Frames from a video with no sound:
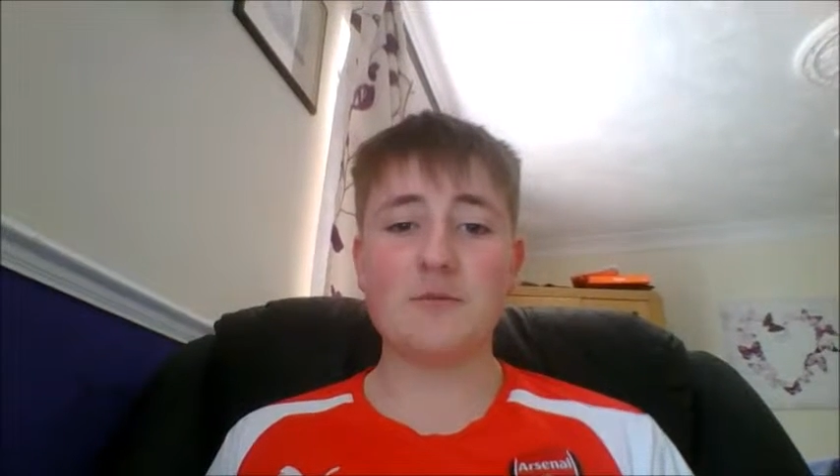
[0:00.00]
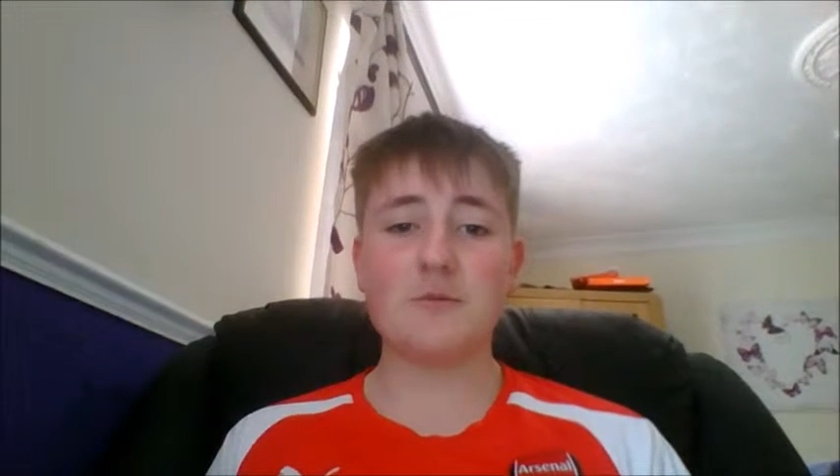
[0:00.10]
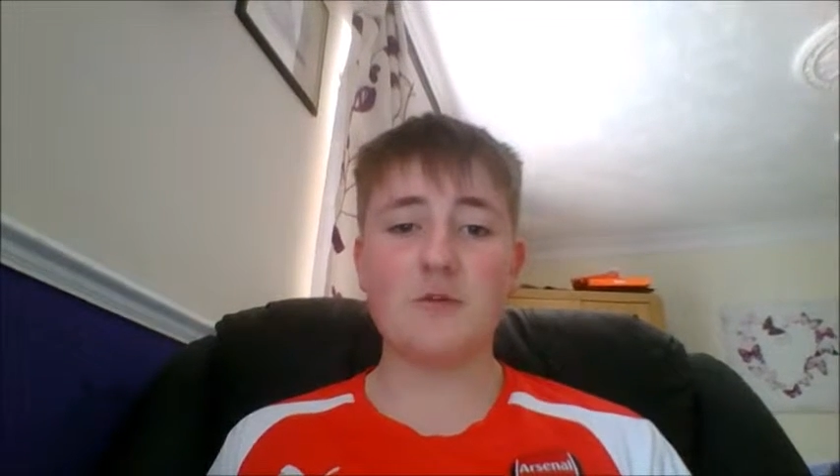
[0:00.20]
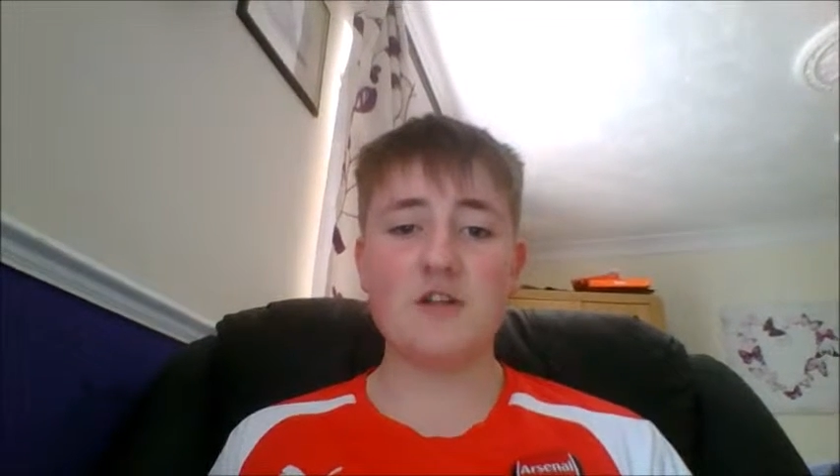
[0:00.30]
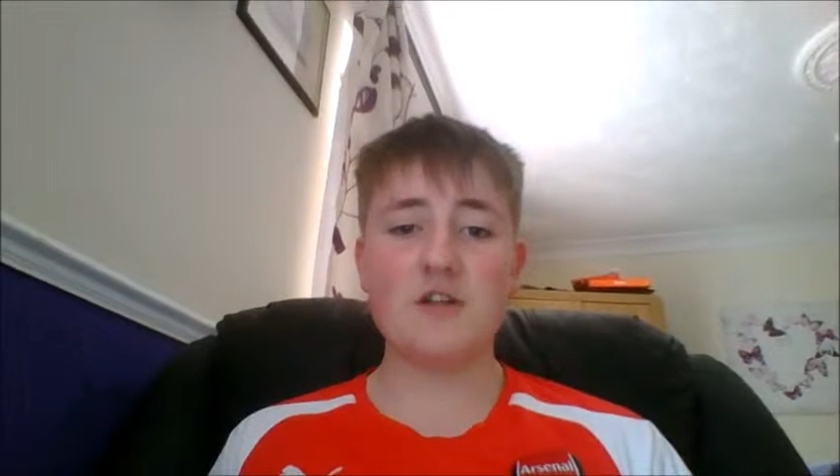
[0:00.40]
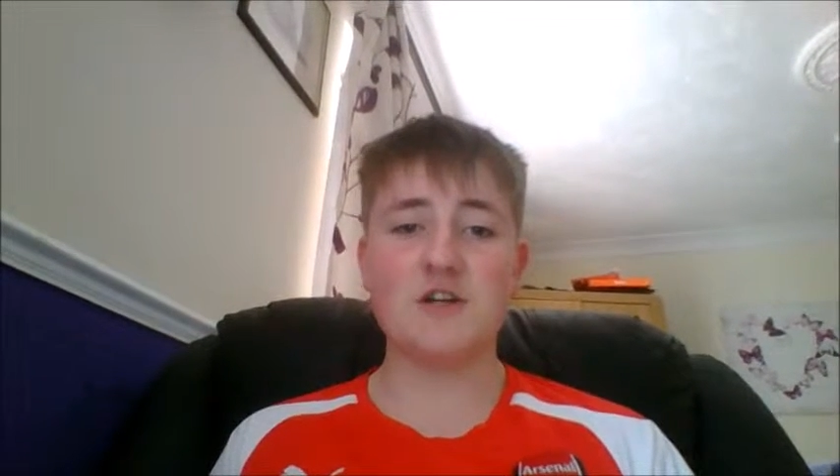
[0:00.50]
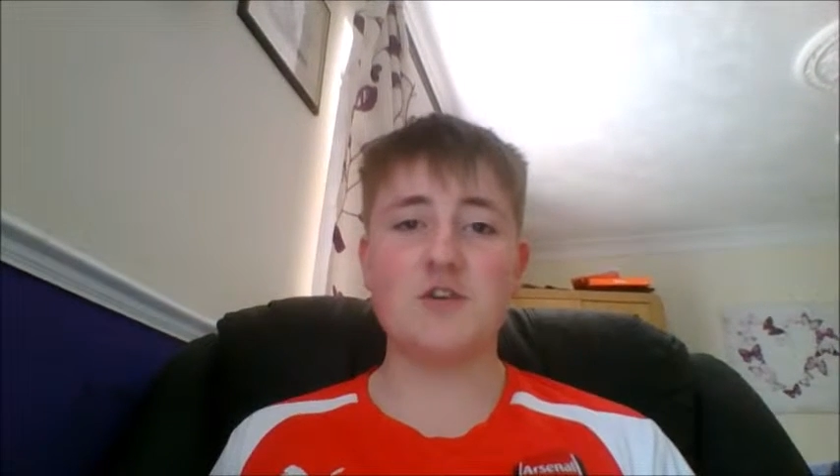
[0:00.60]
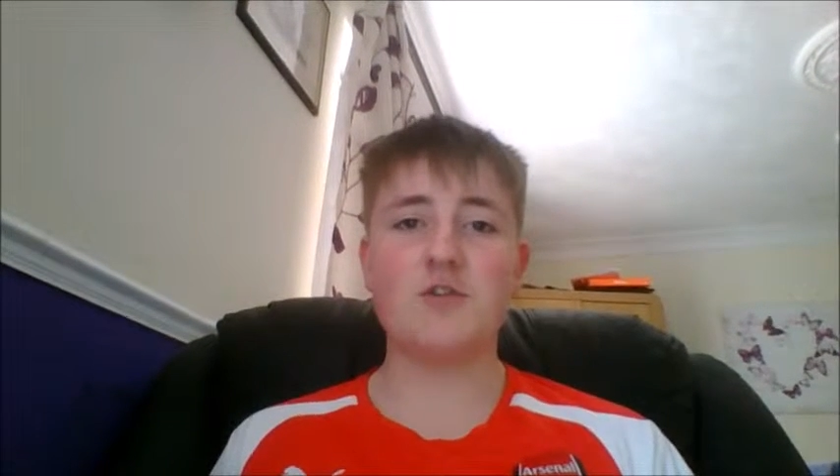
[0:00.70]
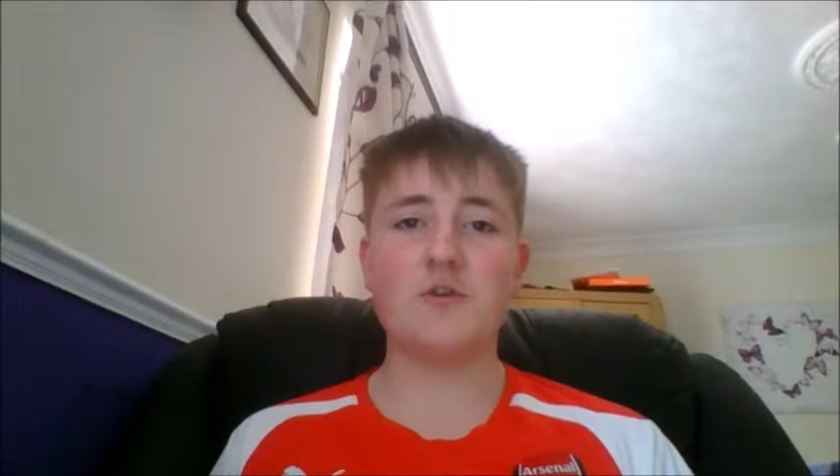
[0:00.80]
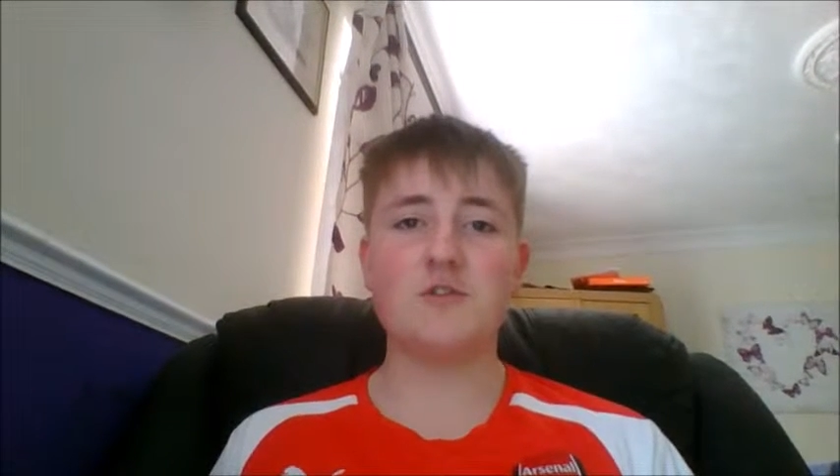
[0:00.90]
Morata
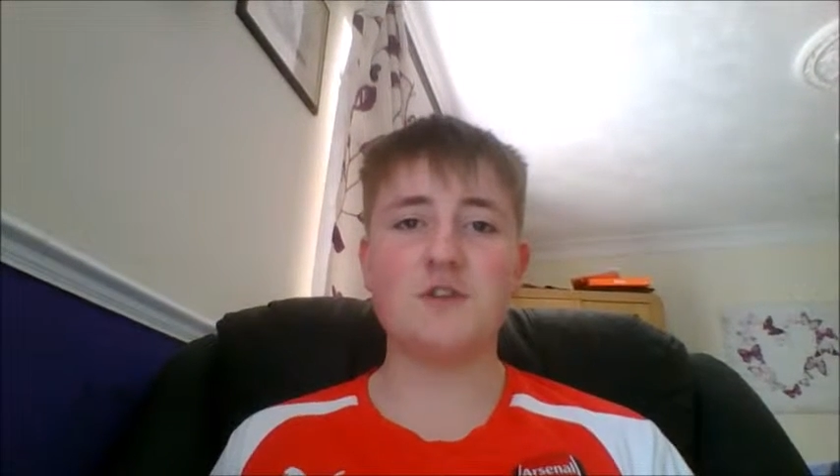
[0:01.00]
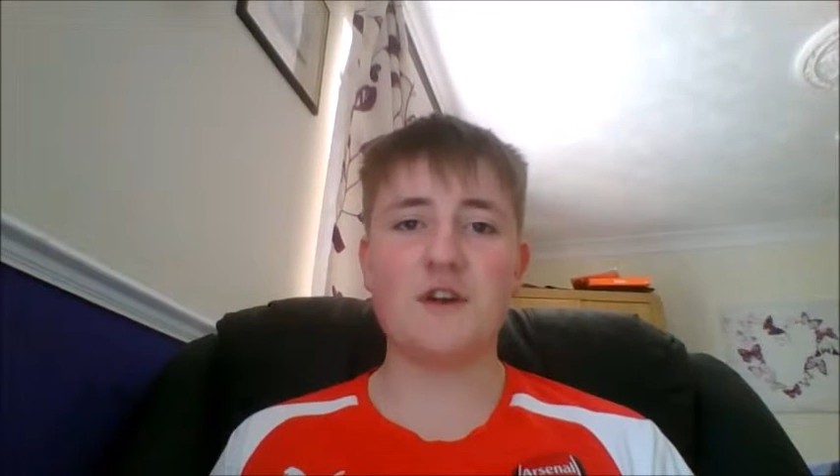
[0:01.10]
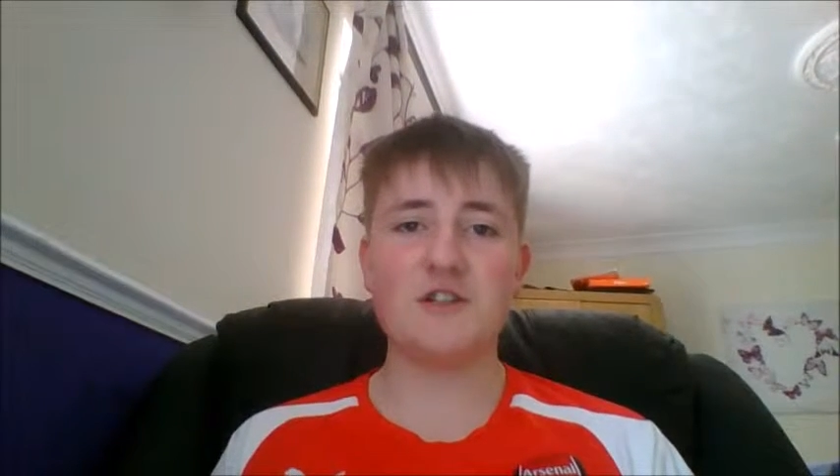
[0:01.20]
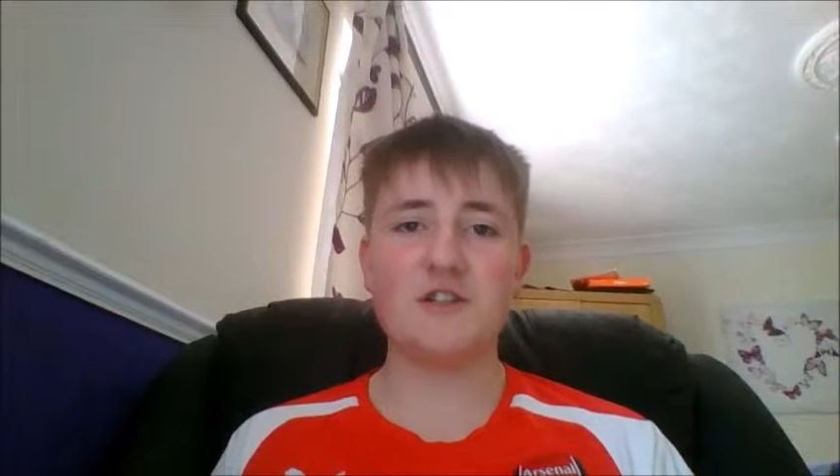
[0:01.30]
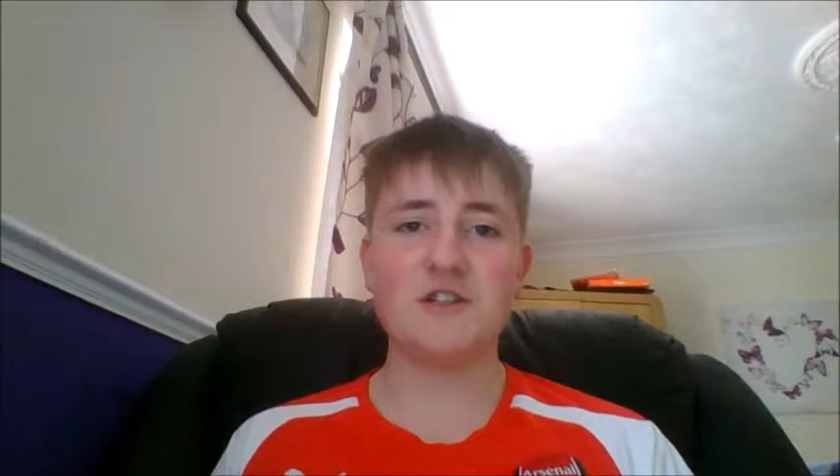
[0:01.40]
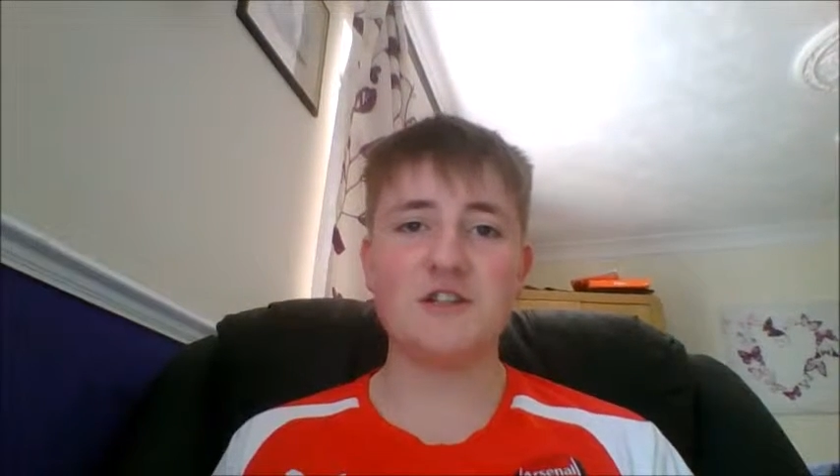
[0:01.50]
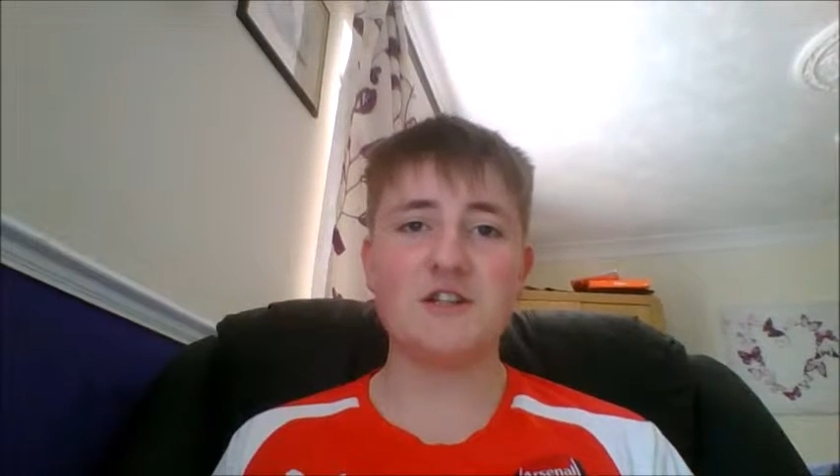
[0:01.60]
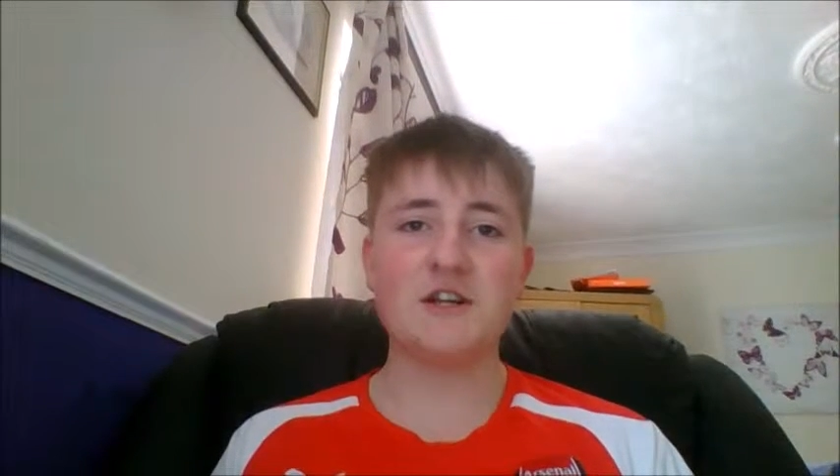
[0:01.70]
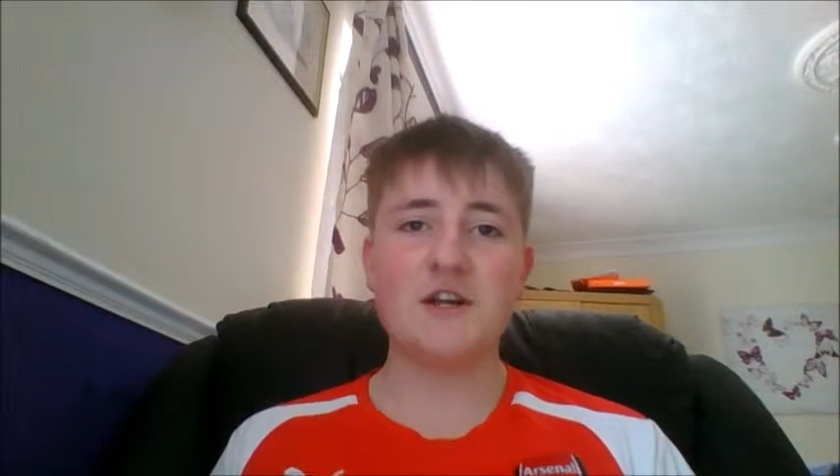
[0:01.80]
from Juventus.